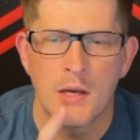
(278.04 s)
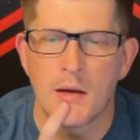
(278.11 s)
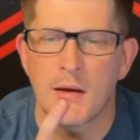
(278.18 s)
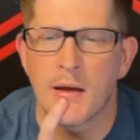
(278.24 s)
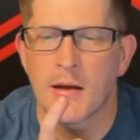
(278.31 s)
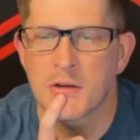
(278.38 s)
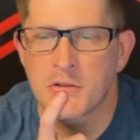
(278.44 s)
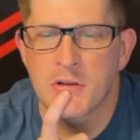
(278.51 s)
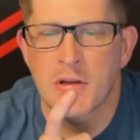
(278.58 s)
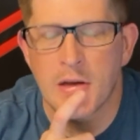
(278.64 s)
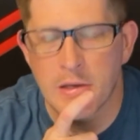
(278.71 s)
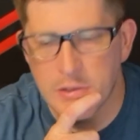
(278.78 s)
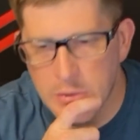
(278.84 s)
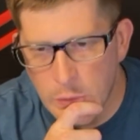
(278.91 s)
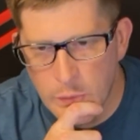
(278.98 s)
actually, I
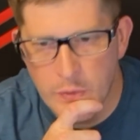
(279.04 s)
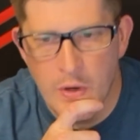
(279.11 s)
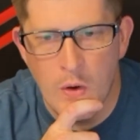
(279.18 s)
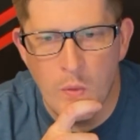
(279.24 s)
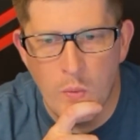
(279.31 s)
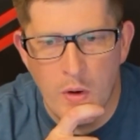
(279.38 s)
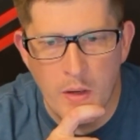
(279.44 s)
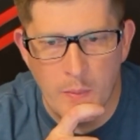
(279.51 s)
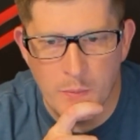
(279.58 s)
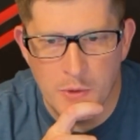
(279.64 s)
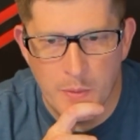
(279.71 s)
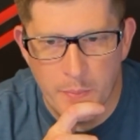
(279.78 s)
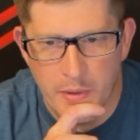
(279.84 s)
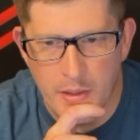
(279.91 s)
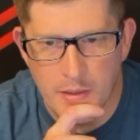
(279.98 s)
don't know what I'm
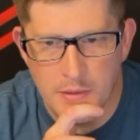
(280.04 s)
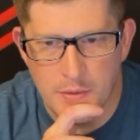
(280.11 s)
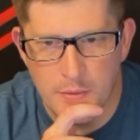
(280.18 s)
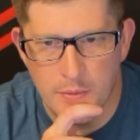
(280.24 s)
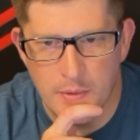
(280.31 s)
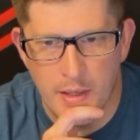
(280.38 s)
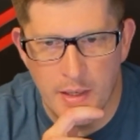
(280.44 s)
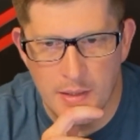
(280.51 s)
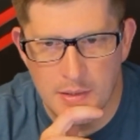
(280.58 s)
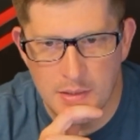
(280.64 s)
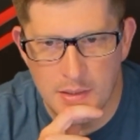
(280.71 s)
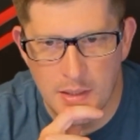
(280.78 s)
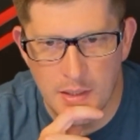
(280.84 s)
jumping into next.